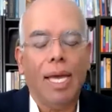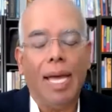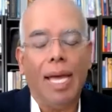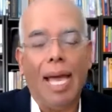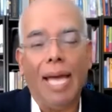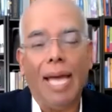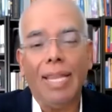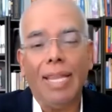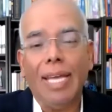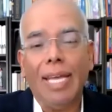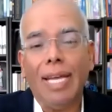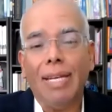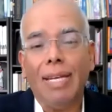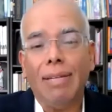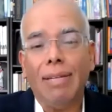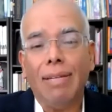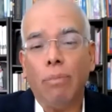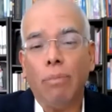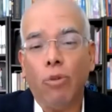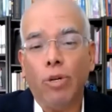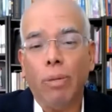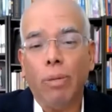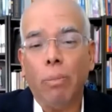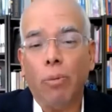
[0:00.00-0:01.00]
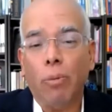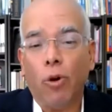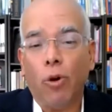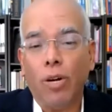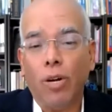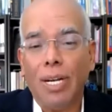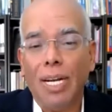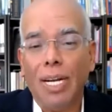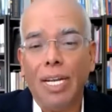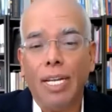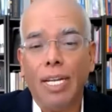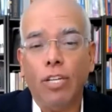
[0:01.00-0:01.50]
And then more
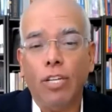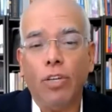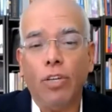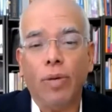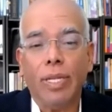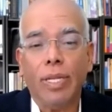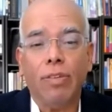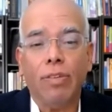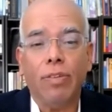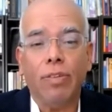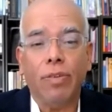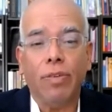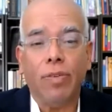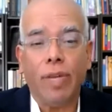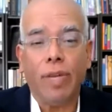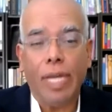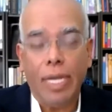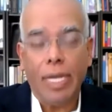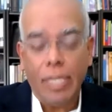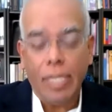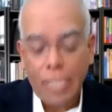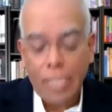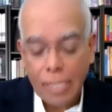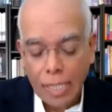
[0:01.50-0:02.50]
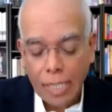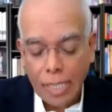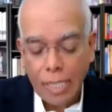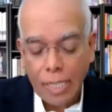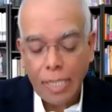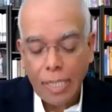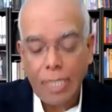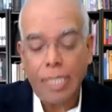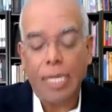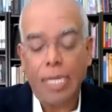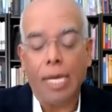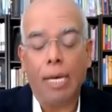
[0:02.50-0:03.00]
importantly, during the
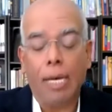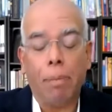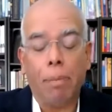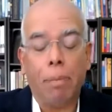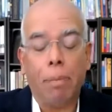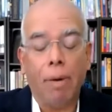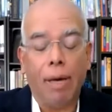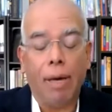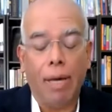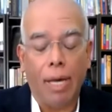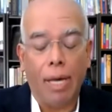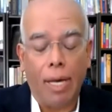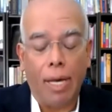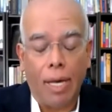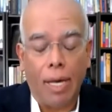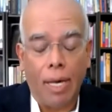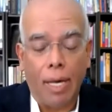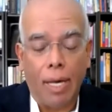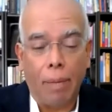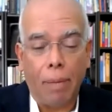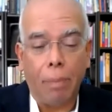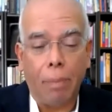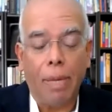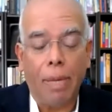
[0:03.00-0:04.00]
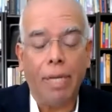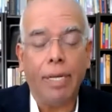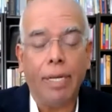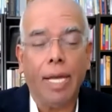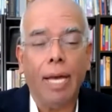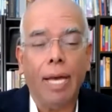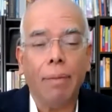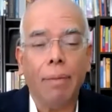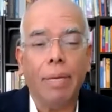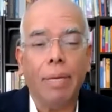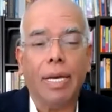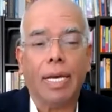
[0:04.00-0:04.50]
recent
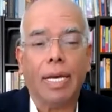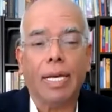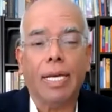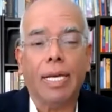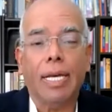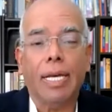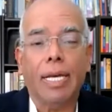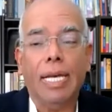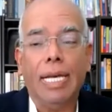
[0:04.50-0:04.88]
pandemic,